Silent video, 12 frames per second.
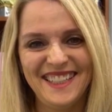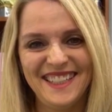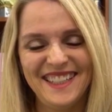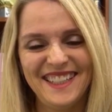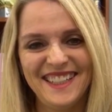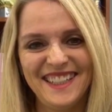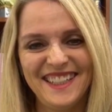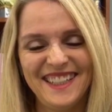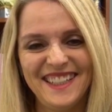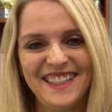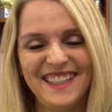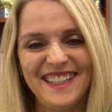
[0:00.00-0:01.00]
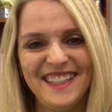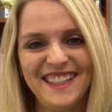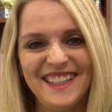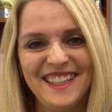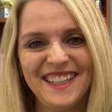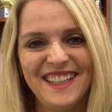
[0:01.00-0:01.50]

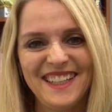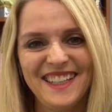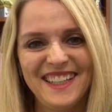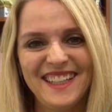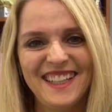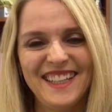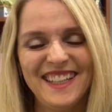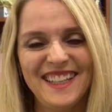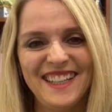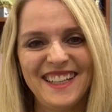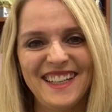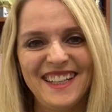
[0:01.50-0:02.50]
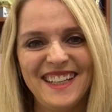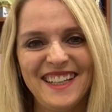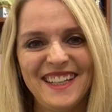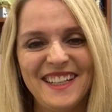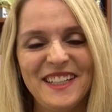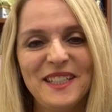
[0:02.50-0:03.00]

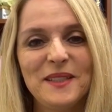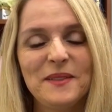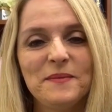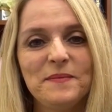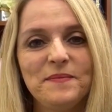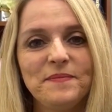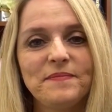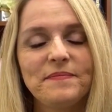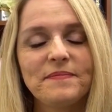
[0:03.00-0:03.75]
(not speaking)